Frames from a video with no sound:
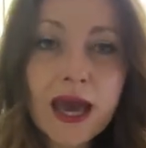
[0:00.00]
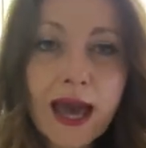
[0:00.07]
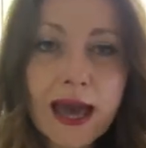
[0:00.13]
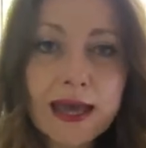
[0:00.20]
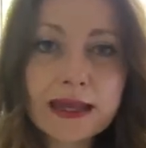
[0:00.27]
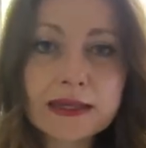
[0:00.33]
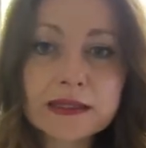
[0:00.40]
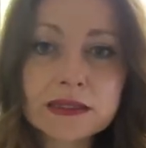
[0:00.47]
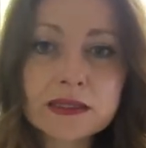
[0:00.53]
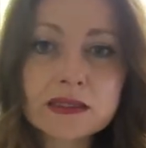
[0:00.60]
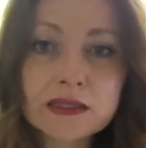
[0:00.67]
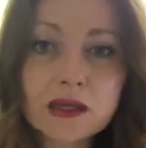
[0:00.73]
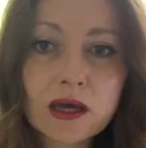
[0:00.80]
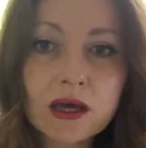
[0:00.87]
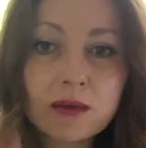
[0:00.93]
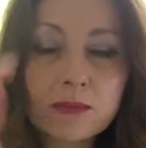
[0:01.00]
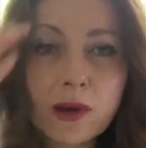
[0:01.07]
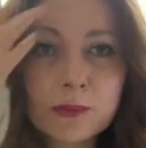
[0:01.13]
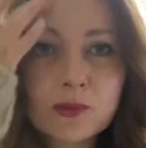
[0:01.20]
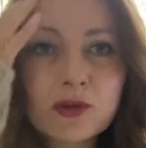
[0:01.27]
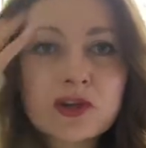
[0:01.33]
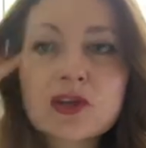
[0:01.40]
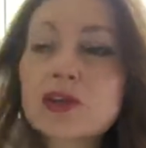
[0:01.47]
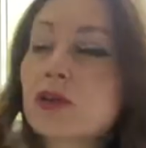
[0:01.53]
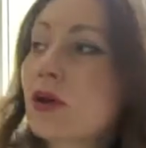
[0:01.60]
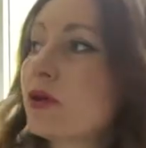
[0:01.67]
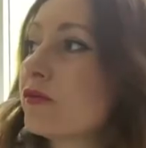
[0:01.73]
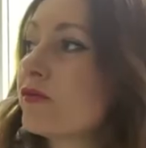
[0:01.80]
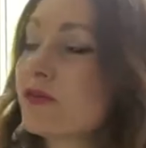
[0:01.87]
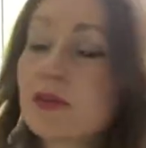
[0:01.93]
and I'm not going to
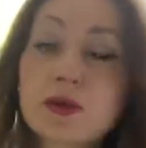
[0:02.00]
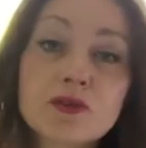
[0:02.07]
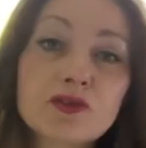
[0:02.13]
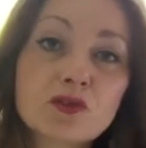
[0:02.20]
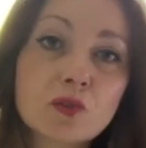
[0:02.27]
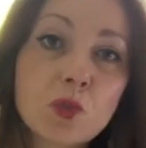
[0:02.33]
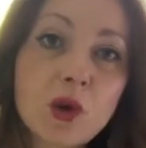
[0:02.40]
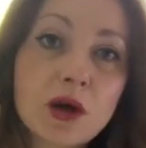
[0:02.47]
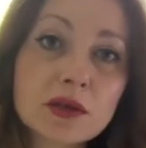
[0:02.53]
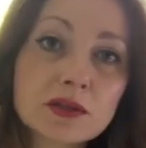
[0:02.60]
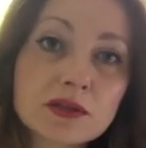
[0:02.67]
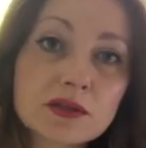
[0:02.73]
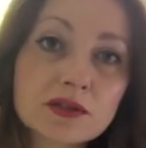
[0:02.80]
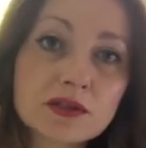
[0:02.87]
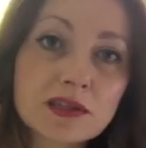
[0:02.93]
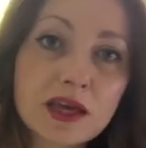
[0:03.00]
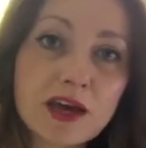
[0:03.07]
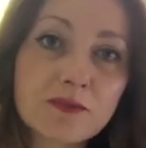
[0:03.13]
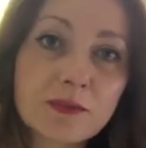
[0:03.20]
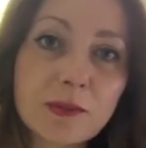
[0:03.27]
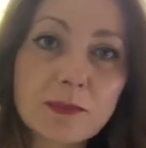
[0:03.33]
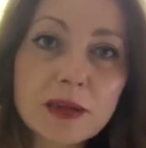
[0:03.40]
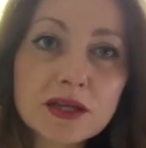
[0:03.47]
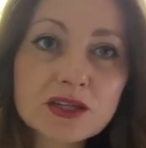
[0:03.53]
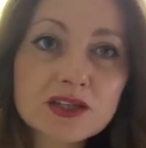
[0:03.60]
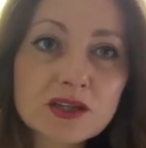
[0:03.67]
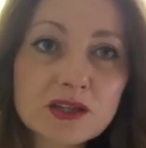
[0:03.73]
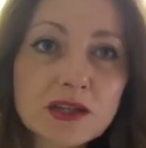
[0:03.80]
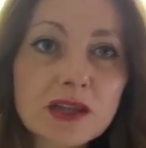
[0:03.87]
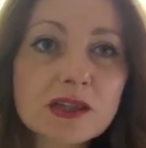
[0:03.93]
go for those ones that have been
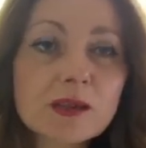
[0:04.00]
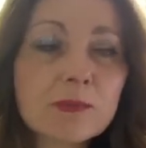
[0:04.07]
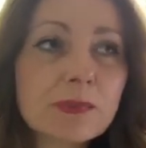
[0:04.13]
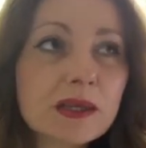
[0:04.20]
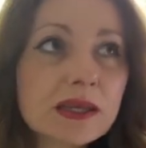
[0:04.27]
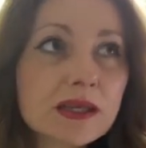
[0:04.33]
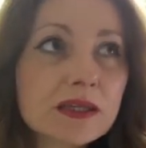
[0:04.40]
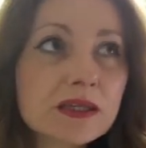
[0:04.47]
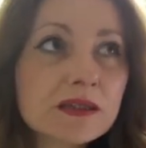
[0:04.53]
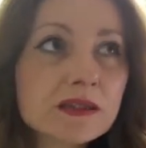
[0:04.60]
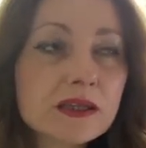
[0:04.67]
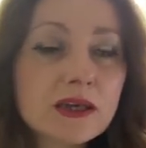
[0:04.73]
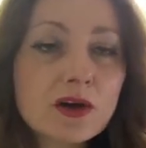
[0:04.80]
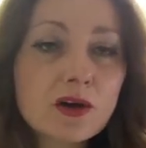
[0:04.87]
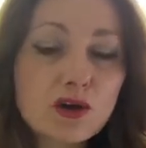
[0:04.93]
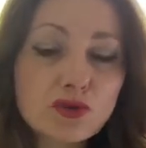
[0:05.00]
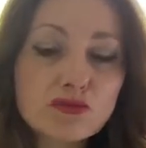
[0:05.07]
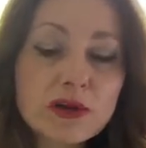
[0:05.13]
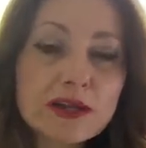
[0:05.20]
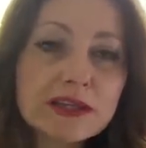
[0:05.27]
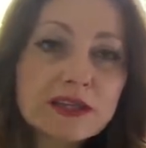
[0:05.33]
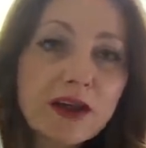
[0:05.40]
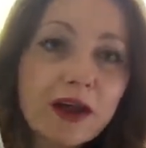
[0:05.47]
mentioned, like the bees already.